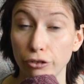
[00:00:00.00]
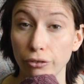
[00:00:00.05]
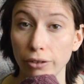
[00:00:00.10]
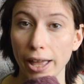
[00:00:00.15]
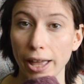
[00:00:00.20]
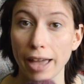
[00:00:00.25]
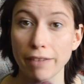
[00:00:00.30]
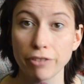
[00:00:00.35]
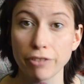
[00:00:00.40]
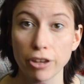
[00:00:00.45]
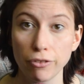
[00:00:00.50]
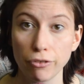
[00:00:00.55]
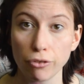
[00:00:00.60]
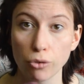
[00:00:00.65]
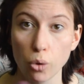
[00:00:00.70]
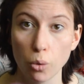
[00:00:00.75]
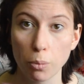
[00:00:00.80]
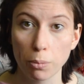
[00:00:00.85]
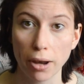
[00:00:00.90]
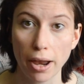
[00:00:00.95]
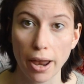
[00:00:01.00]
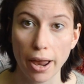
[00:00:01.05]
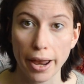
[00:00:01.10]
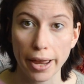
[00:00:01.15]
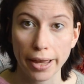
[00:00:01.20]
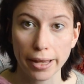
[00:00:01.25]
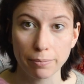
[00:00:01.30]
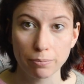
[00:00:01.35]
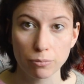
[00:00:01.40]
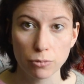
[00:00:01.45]
heavy
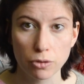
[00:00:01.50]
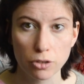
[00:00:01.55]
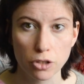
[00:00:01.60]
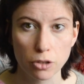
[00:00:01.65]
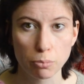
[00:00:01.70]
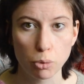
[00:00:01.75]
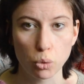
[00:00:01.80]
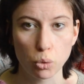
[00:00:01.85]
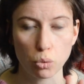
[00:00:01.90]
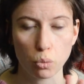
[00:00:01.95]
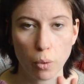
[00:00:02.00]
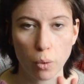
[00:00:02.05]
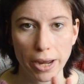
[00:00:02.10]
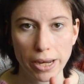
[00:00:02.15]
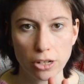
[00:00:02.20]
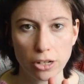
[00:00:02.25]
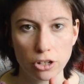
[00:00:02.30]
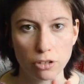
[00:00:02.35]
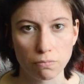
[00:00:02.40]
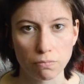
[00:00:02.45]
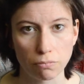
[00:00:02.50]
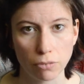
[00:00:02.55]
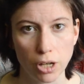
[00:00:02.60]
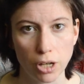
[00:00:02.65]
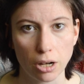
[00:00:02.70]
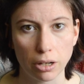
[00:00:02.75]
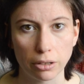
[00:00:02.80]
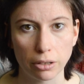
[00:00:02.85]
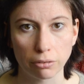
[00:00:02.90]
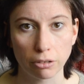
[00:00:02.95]
four-ply sport weight
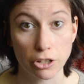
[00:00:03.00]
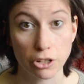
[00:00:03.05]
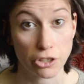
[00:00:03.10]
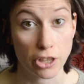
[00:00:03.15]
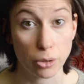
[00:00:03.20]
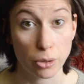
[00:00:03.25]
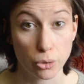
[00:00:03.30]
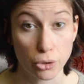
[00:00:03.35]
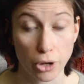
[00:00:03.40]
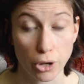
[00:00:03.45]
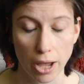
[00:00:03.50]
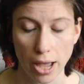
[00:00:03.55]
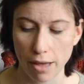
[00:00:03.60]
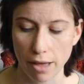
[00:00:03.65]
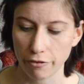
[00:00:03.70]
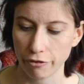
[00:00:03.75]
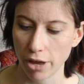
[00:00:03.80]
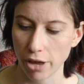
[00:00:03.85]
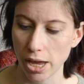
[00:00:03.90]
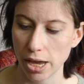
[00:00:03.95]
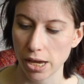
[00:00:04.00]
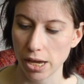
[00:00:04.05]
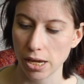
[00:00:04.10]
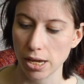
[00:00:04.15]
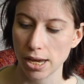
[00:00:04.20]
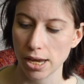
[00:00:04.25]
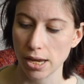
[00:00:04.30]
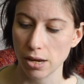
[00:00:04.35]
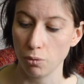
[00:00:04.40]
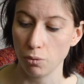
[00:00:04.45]
yarn, because they also have
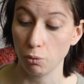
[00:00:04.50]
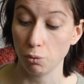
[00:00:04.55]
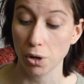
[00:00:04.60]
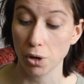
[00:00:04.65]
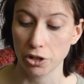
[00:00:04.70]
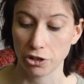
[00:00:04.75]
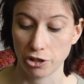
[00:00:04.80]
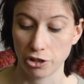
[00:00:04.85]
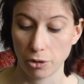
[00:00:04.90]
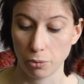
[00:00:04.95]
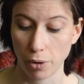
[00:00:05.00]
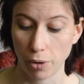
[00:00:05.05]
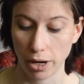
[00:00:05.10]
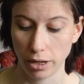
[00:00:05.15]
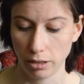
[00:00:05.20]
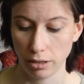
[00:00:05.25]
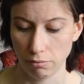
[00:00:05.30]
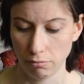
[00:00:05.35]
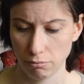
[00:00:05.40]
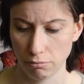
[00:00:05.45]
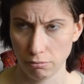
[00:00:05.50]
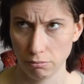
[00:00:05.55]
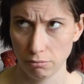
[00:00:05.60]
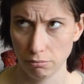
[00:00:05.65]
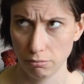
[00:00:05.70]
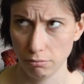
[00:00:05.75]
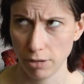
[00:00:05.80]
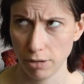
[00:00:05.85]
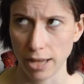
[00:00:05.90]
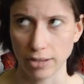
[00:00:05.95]
a worsted weight.
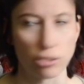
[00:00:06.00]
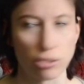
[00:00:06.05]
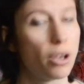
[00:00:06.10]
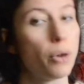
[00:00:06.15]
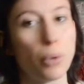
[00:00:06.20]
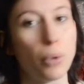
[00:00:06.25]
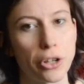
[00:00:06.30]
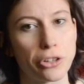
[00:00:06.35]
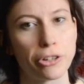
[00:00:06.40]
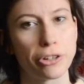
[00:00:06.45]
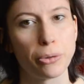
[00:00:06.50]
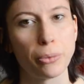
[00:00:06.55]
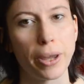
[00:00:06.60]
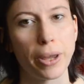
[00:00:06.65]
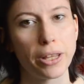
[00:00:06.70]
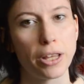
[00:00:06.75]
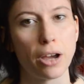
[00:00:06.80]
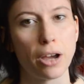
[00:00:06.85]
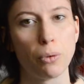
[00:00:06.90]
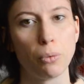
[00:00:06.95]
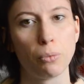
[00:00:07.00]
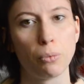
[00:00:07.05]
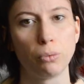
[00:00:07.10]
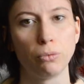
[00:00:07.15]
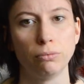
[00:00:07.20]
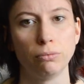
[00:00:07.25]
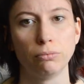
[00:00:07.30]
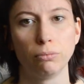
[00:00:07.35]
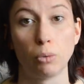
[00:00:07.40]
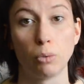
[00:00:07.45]
Yes, a worsted weight yarn
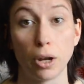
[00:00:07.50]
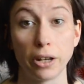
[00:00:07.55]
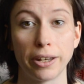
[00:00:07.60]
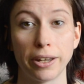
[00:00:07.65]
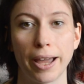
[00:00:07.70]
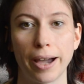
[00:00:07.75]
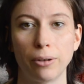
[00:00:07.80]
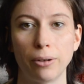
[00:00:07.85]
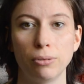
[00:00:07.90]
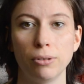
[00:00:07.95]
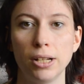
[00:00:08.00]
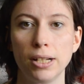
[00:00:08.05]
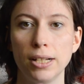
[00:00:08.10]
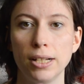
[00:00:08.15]
one now.